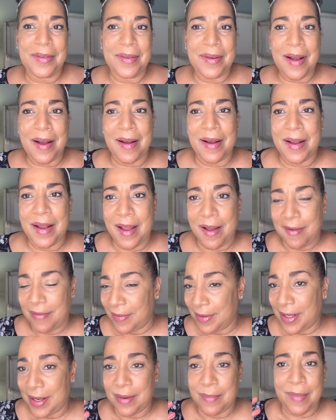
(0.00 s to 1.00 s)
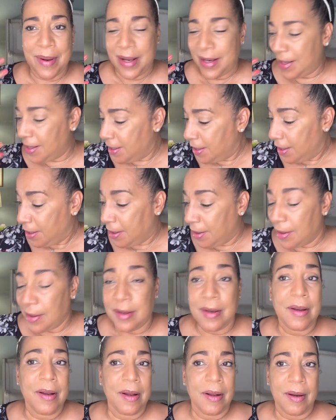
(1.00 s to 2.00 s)
I have again my
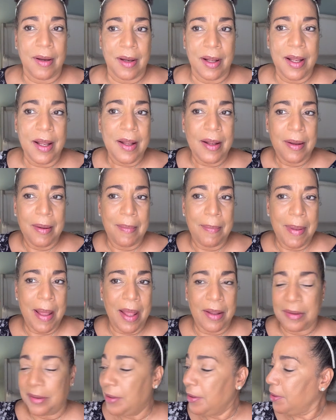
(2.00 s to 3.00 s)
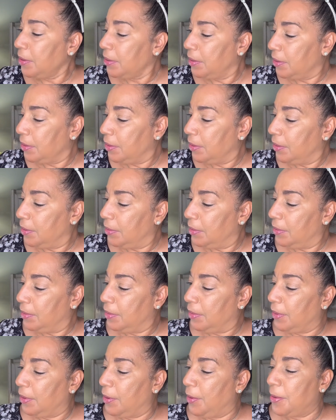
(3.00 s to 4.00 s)
Guerlain Palette
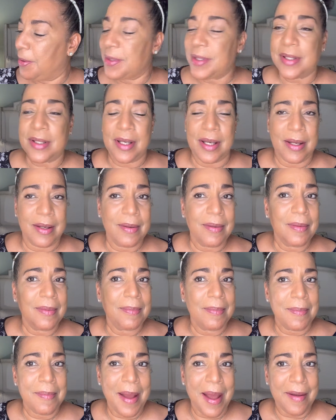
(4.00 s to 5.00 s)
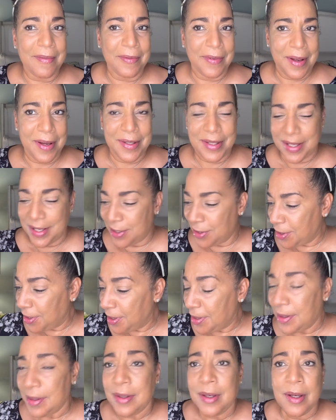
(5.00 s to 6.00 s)
Gold Skin Matte Foundation.
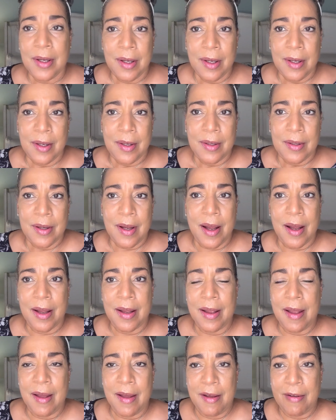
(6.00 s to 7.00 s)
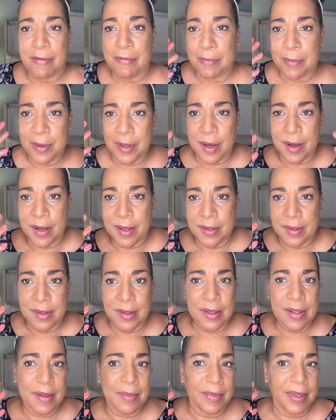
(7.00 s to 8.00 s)
I have put on
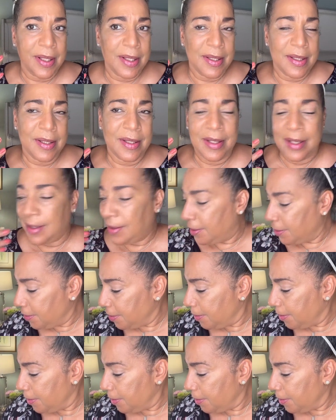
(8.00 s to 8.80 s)
some concealer.